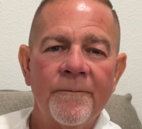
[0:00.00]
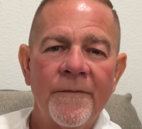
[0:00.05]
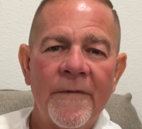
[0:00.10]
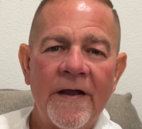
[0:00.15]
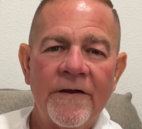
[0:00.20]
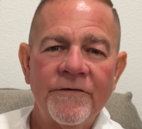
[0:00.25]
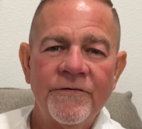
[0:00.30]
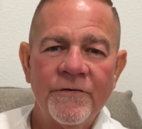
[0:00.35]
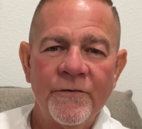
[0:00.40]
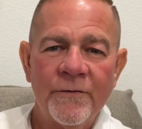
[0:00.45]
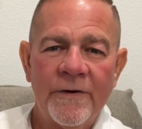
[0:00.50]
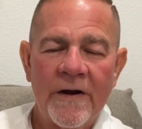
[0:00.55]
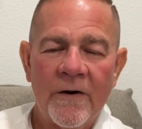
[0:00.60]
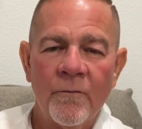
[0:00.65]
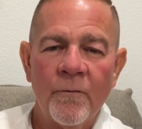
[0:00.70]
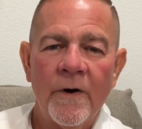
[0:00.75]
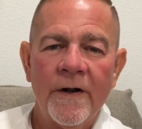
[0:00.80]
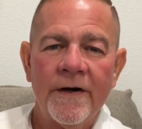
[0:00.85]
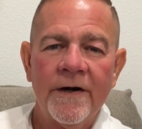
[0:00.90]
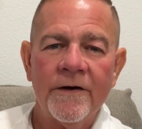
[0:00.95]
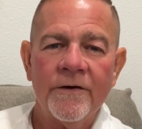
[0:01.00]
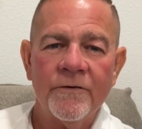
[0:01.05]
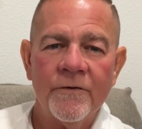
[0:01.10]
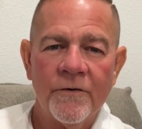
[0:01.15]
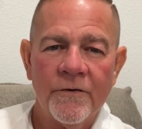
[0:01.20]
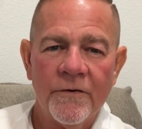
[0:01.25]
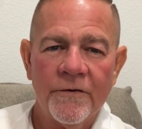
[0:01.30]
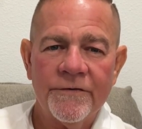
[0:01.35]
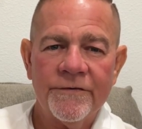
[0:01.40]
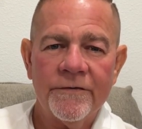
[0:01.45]
as you get ready to do
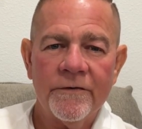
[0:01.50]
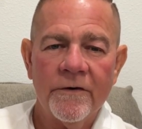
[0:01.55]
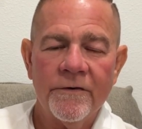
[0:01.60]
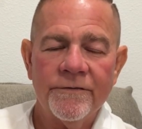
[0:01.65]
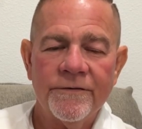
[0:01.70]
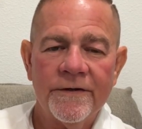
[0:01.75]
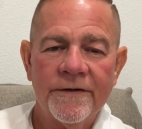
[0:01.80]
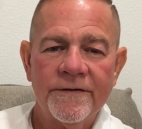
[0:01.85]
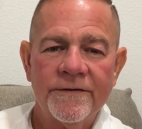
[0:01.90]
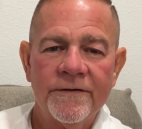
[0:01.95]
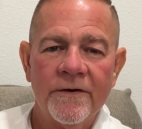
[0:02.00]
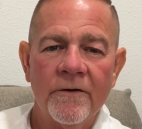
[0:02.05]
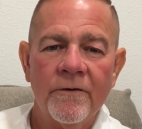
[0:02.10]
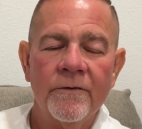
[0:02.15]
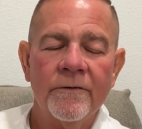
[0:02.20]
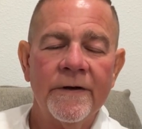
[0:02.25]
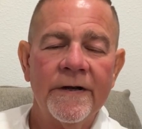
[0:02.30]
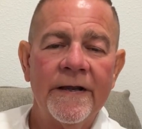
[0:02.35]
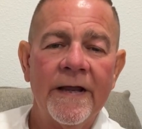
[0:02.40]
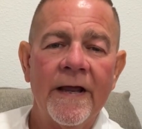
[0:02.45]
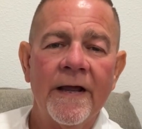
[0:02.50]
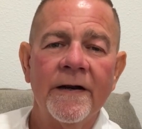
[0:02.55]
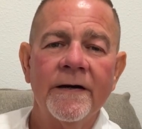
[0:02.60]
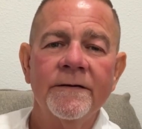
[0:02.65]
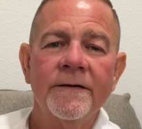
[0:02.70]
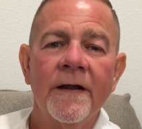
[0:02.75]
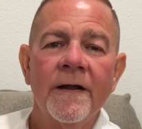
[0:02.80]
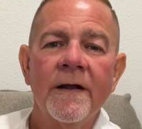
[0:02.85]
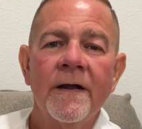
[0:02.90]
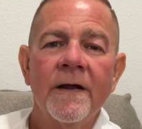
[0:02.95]
your surgery. So
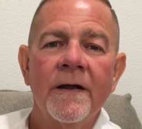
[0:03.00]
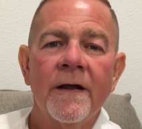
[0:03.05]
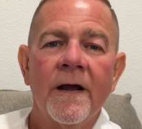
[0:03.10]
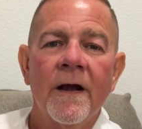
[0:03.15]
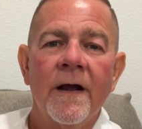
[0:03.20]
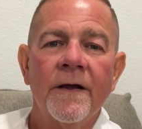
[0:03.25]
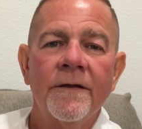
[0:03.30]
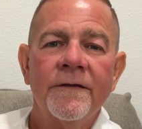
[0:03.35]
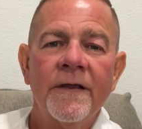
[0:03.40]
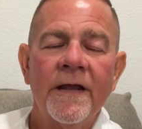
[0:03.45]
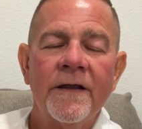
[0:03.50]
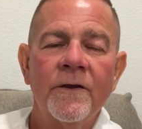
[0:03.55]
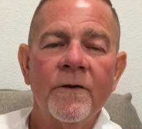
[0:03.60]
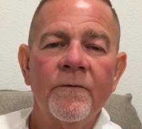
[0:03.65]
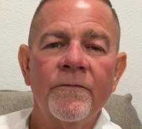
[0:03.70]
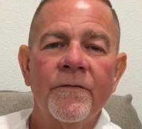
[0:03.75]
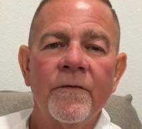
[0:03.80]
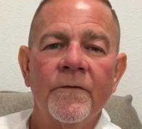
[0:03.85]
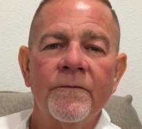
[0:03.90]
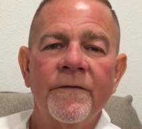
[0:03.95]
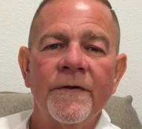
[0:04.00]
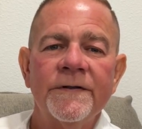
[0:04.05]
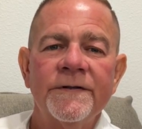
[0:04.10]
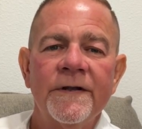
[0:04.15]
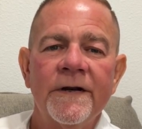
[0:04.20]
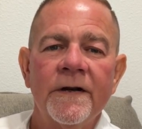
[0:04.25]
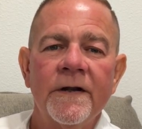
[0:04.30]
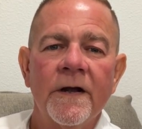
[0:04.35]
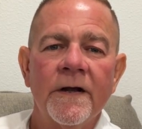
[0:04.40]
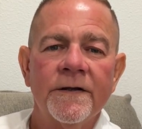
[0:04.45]
again, thank you for
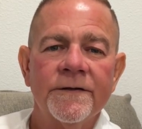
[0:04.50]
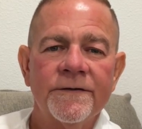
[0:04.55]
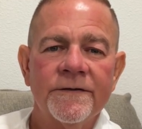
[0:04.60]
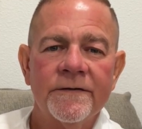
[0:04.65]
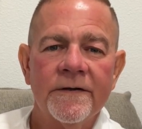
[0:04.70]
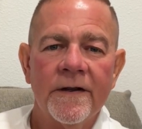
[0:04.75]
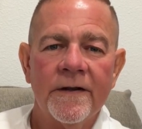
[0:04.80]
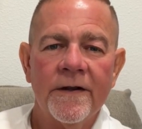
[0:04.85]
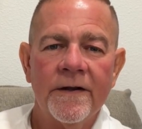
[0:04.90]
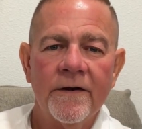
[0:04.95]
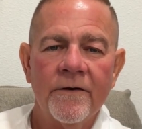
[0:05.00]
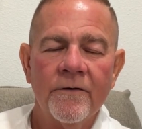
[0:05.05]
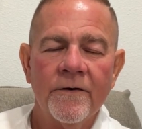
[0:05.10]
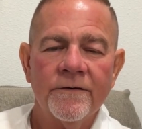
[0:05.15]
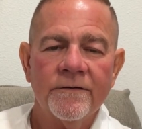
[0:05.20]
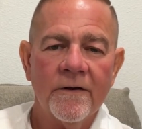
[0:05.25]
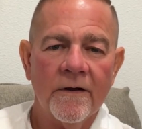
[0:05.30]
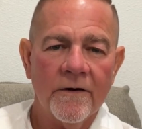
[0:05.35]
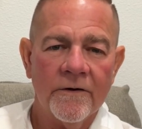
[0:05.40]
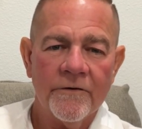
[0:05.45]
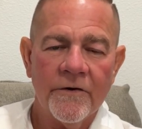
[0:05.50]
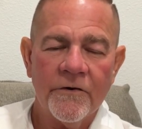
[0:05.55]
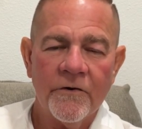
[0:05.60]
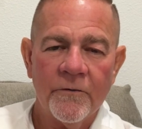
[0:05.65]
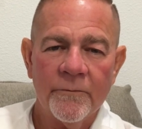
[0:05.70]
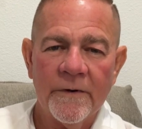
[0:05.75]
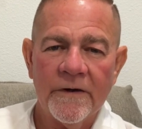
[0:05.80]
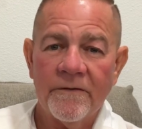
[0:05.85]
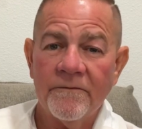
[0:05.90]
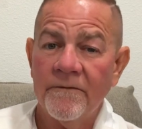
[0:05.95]
visiting us here at the Hungry
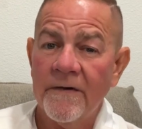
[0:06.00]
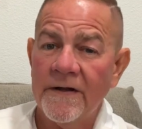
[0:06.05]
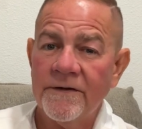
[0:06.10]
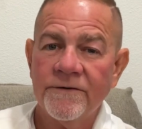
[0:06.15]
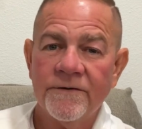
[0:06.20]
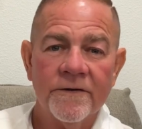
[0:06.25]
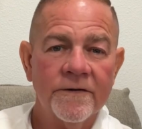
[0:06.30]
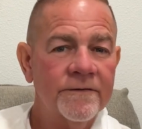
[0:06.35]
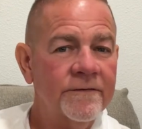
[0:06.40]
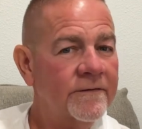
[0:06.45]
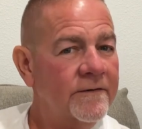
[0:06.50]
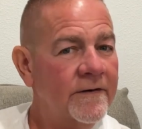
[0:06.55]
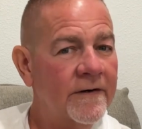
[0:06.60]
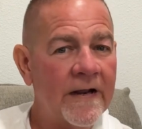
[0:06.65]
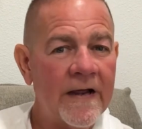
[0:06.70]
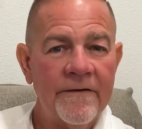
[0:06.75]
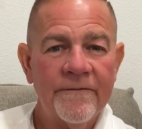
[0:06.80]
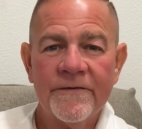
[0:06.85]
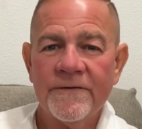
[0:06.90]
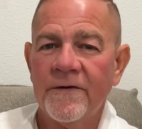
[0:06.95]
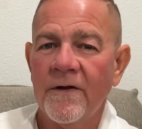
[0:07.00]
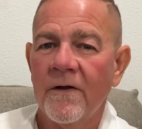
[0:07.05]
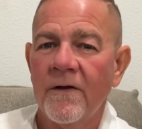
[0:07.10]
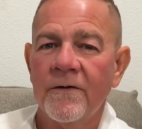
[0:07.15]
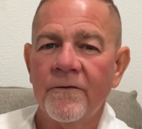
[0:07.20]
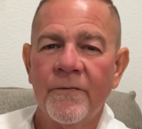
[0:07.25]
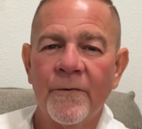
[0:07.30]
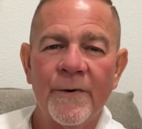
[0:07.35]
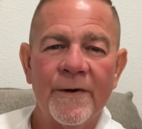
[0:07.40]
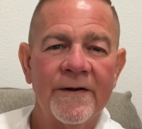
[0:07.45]
Cuban Adventures. Life is
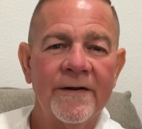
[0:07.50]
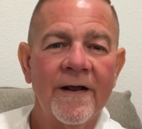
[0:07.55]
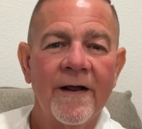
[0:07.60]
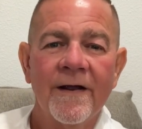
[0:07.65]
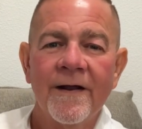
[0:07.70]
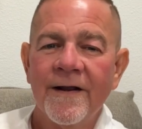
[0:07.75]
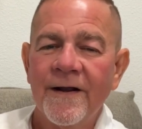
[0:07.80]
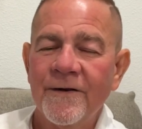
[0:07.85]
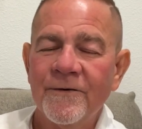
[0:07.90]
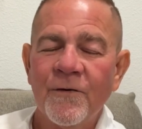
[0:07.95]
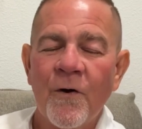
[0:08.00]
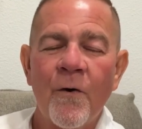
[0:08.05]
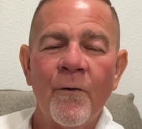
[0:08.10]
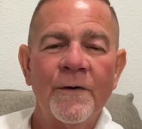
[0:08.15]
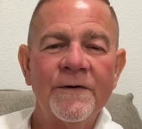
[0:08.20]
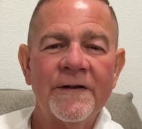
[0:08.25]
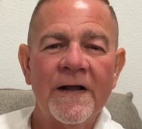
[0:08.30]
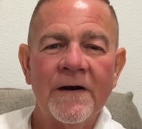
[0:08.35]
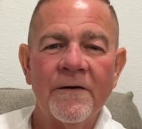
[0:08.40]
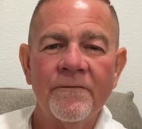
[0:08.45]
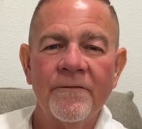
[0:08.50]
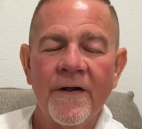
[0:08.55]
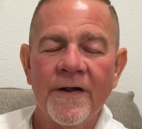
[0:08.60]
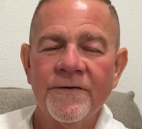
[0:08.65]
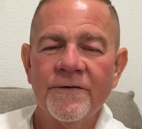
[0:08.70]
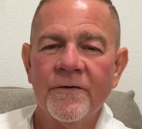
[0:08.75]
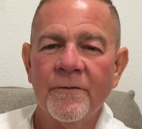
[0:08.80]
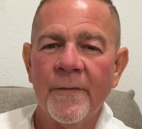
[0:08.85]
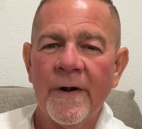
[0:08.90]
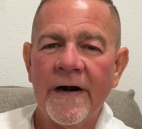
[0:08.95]
always an
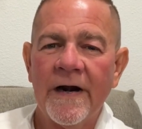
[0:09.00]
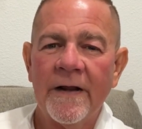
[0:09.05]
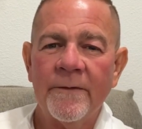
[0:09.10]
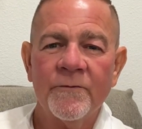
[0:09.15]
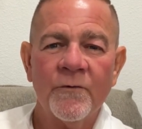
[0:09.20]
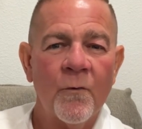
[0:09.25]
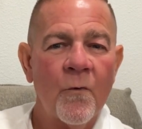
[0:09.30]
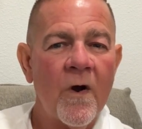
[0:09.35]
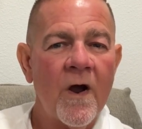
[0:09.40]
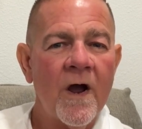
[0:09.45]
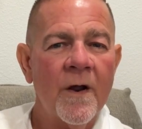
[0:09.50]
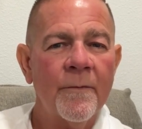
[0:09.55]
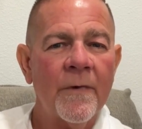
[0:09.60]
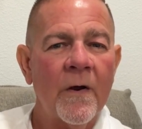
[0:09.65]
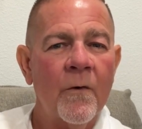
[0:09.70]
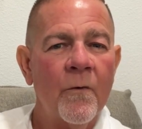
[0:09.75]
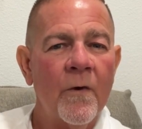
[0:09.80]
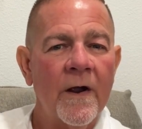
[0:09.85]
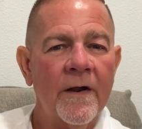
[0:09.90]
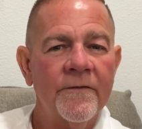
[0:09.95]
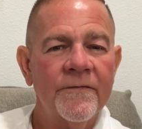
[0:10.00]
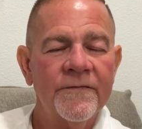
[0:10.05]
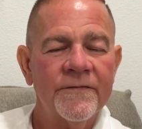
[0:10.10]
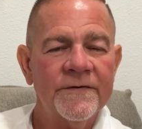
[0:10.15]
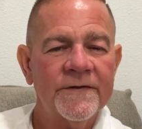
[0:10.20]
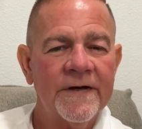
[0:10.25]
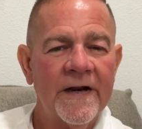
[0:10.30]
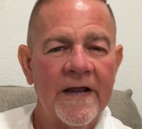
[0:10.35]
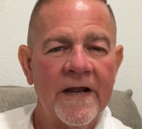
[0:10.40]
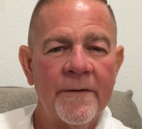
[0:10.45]
adventure. My name's Juan. My
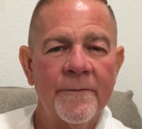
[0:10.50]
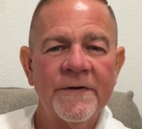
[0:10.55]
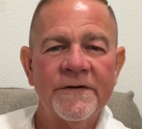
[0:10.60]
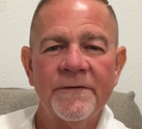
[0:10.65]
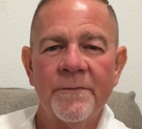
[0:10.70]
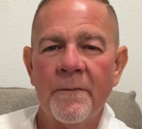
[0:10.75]
wife's name is